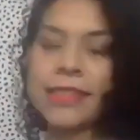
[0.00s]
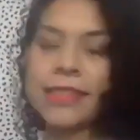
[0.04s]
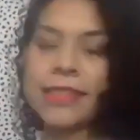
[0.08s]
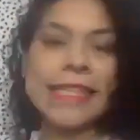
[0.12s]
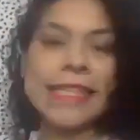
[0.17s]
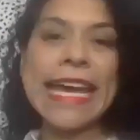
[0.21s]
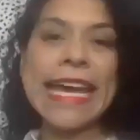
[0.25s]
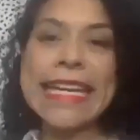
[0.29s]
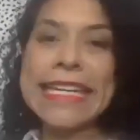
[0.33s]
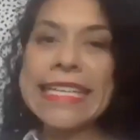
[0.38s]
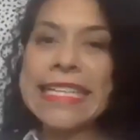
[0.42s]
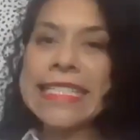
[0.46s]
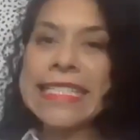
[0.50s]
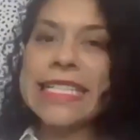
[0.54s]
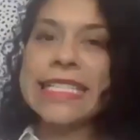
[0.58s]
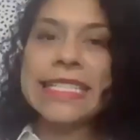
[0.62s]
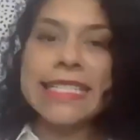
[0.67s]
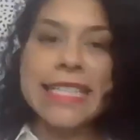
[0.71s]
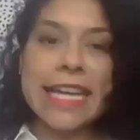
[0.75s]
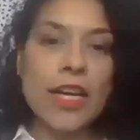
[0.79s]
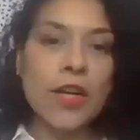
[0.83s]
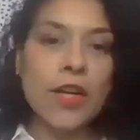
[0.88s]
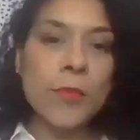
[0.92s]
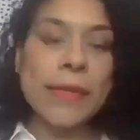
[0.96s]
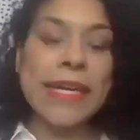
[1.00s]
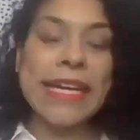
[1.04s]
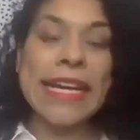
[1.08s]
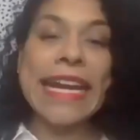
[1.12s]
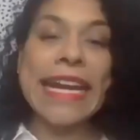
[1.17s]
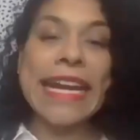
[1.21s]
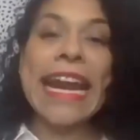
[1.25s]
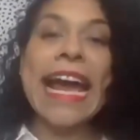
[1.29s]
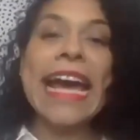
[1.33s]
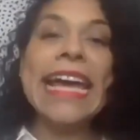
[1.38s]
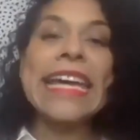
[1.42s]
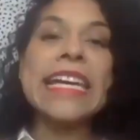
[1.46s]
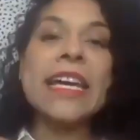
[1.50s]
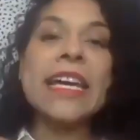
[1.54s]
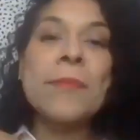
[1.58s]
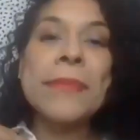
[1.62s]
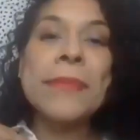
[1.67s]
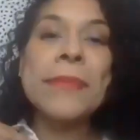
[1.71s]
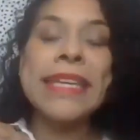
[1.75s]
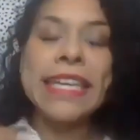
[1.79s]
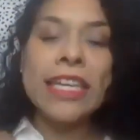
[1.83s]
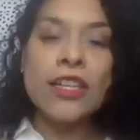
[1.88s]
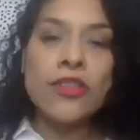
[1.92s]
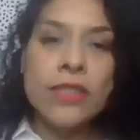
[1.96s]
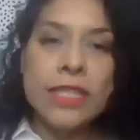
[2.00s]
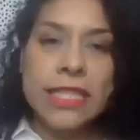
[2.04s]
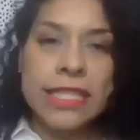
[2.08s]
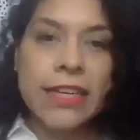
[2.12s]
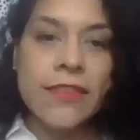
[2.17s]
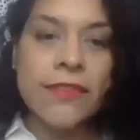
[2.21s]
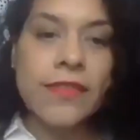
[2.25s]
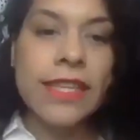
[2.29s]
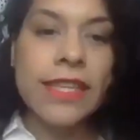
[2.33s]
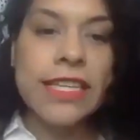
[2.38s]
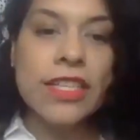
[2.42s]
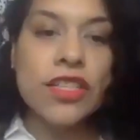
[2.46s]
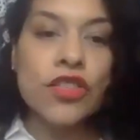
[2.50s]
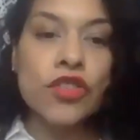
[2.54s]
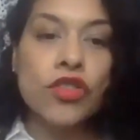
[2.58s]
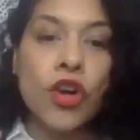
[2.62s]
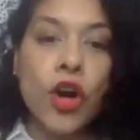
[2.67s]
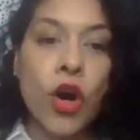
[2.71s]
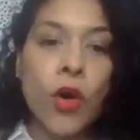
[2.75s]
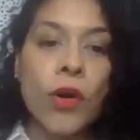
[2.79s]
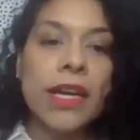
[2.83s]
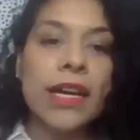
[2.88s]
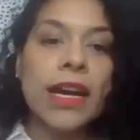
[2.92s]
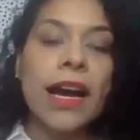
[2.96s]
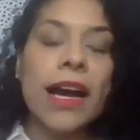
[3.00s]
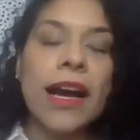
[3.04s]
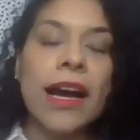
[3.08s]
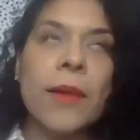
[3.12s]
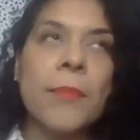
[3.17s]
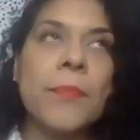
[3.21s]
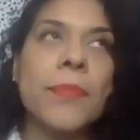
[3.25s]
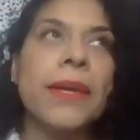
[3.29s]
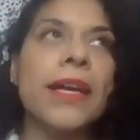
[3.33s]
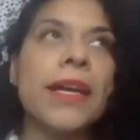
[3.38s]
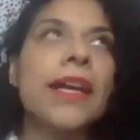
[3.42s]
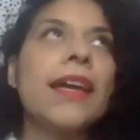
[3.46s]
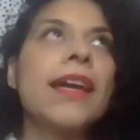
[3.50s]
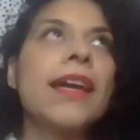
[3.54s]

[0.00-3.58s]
Ladies and gentlemen, and I am guilty of this growing up.